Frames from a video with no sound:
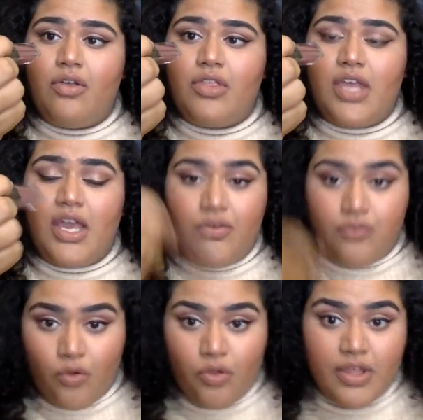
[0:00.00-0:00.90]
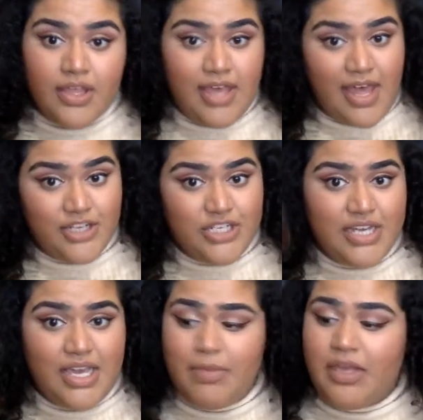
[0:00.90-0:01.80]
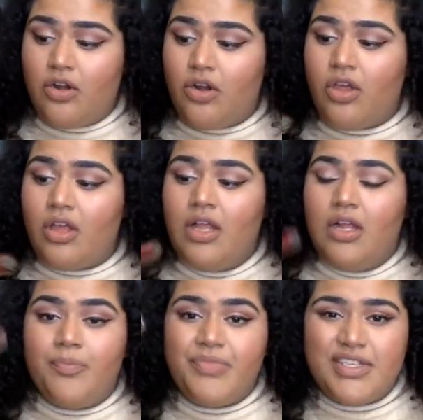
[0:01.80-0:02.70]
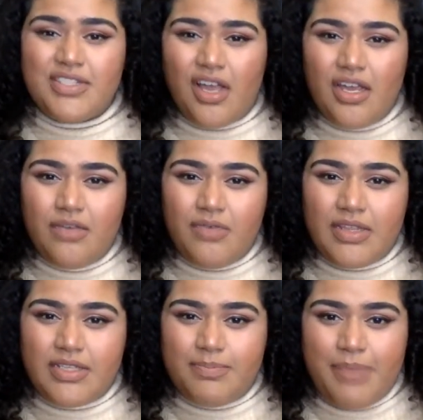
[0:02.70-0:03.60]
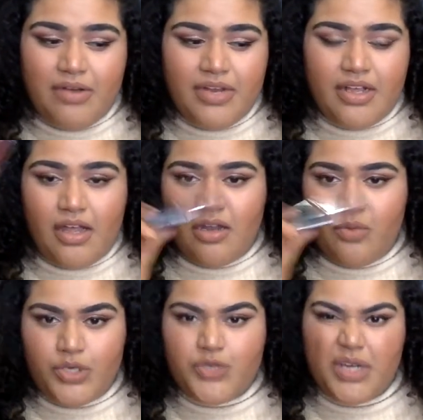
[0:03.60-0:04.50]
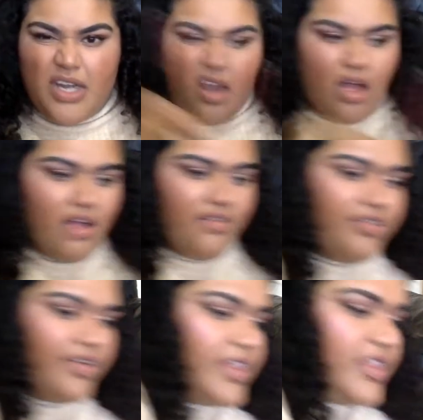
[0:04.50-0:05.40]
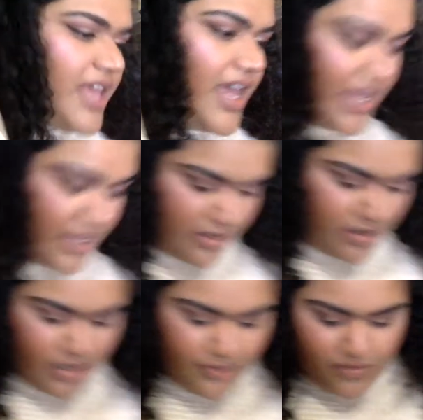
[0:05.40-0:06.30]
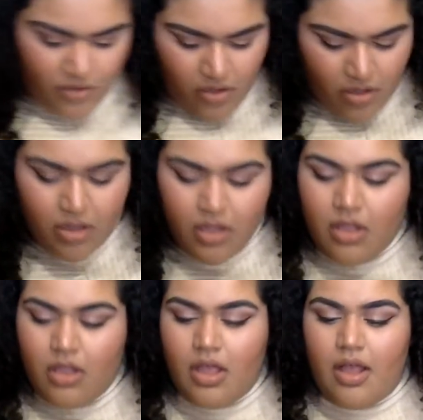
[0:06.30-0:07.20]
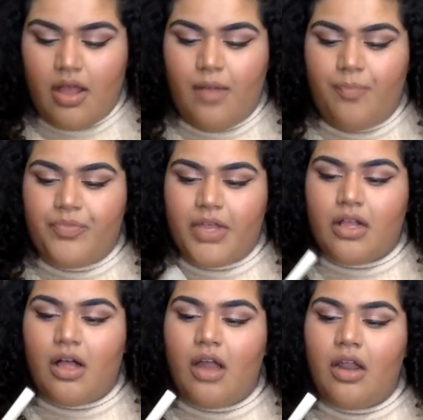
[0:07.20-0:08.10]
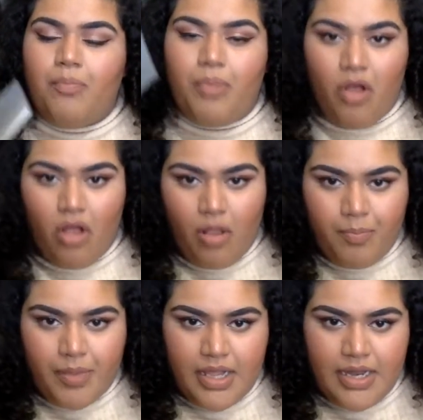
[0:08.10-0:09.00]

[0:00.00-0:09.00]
34, catchy name Inglot. It's kind of like this berry colour, which we love. Then I've got um, a Colourpop uh,